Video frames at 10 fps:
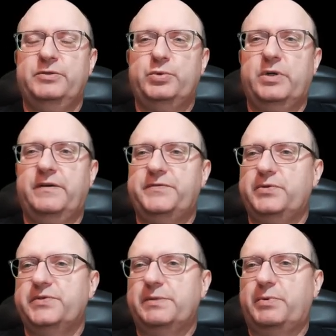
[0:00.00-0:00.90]
you have
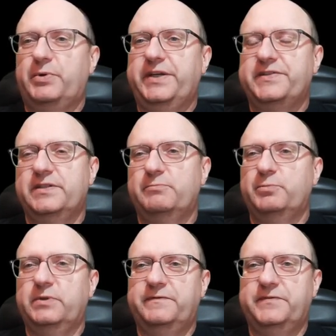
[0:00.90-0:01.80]
to separate
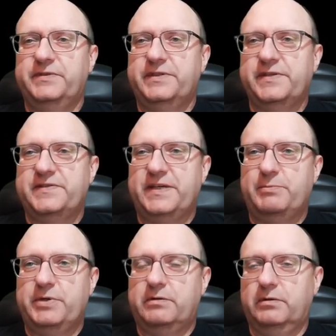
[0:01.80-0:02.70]
them with
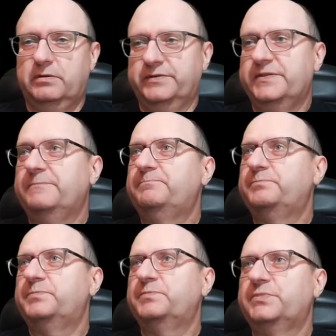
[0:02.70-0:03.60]
semicolons.
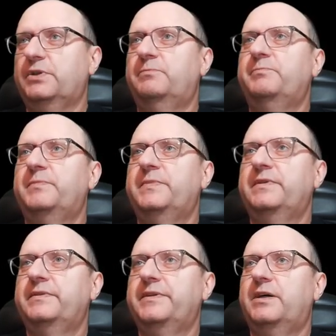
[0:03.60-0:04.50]
So
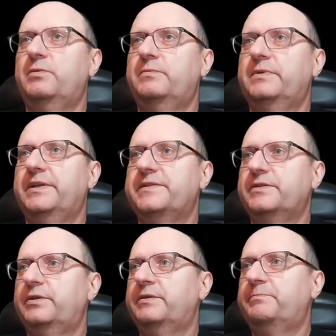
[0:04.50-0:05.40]
now let's
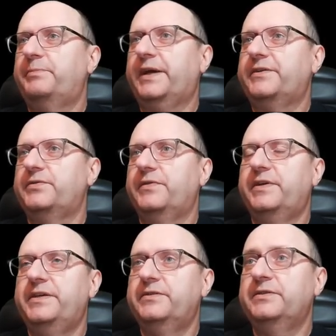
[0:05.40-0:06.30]
go back to
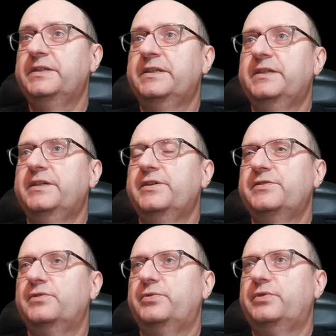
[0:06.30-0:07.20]
here.
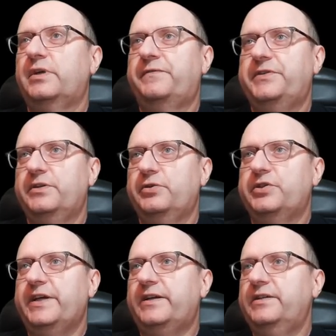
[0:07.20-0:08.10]
So you have here your
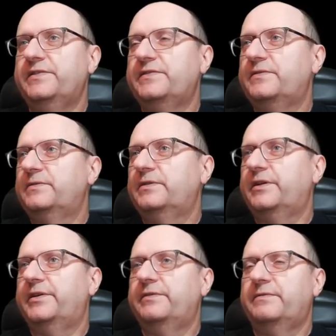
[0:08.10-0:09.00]
deck list,
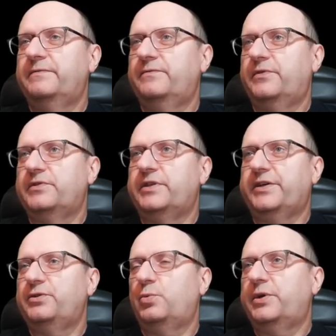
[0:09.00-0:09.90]
and for the
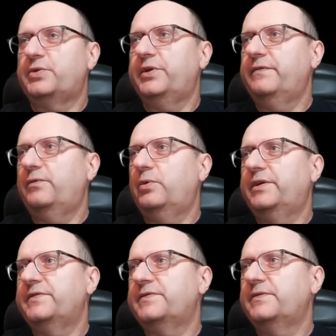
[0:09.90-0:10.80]
deck you want to
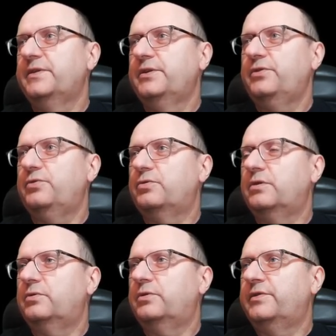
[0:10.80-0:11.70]
influence, you
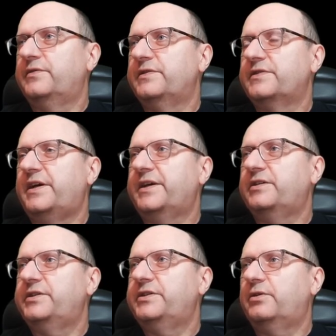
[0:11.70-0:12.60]
go on this
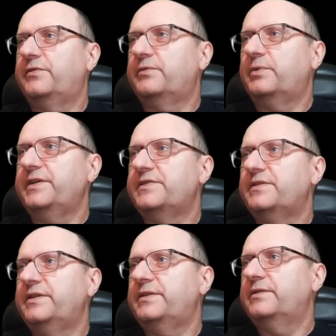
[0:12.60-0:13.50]
icon here on the right
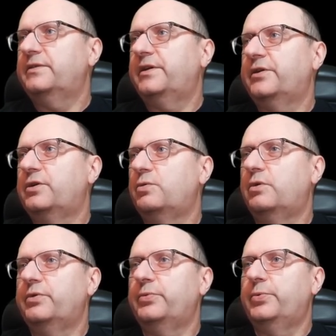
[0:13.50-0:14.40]
side and go
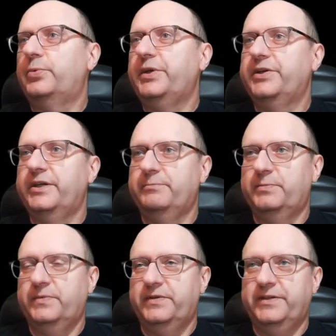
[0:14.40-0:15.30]
on rename.
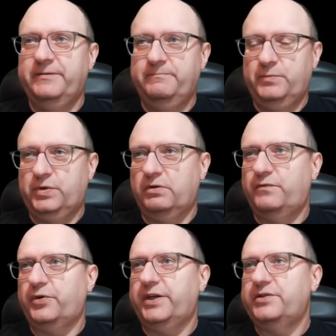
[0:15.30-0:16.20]
Then don't
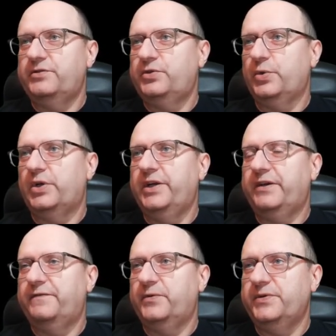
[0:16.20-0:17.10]
forget to
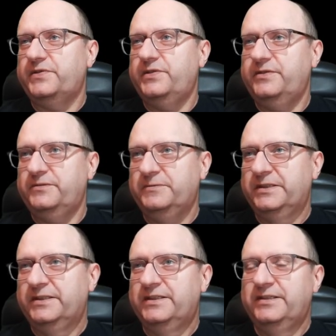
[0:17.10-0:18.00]
click first here,
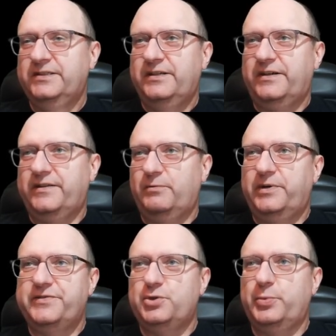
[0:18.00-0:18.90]

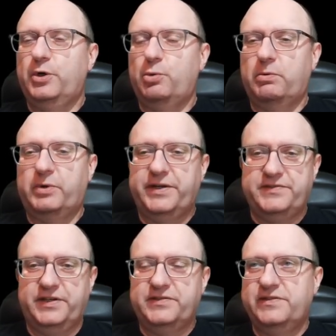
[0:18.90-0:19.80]
otherwise you will
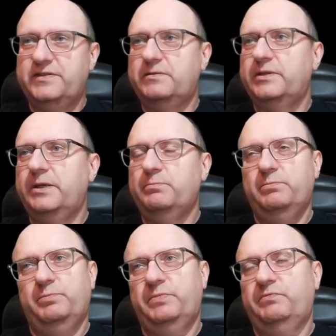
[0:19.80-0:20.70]
overwrite the existing name.